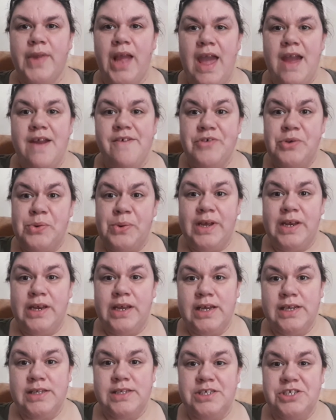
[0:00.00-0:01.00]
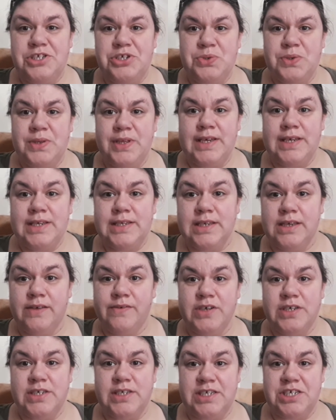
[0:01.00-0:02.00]
Hey everyone, it's Julie,
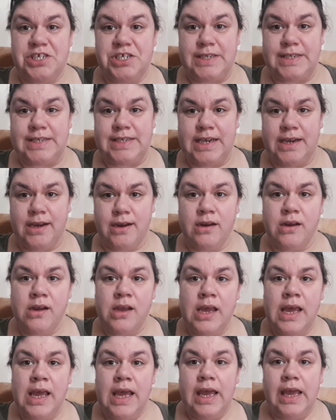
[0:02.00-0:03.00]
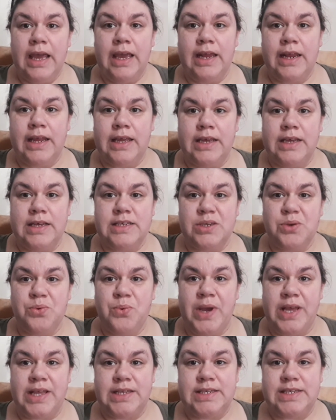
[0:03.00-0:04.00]
Silver Stitches here. It is
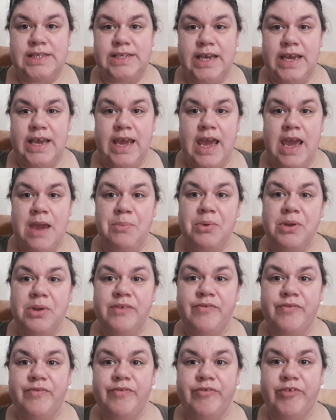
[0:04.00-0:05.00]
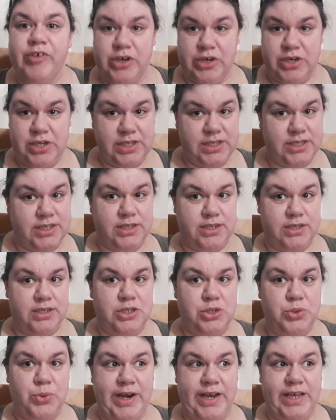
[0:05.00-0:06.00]
Wednesday, April 1st,
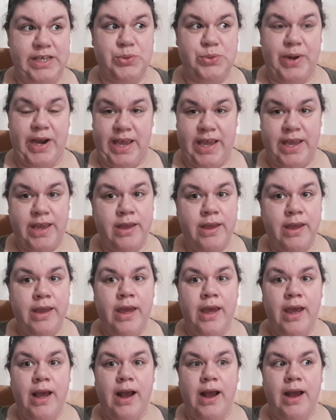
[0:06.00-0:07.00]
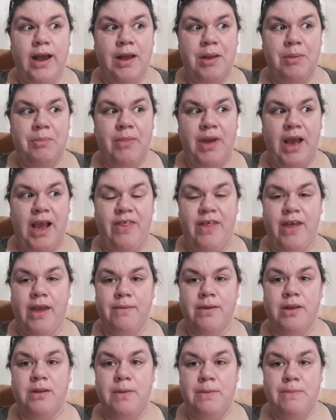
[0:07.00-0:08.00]
2020. I think
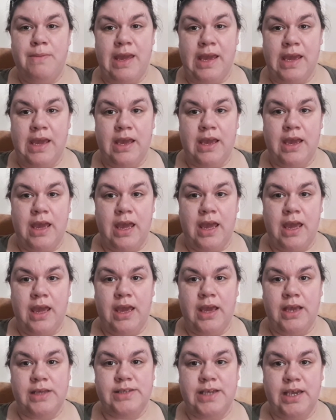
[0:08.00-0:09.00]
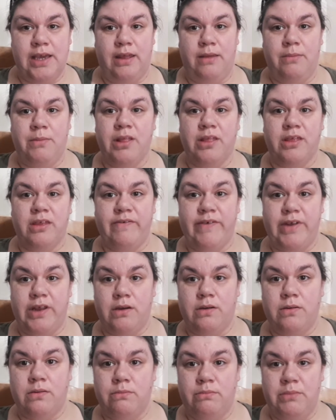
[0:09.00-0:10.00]
I'm going to be making a daily monthly
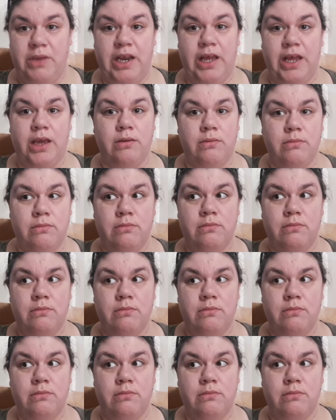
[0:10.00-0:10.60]
video, meaning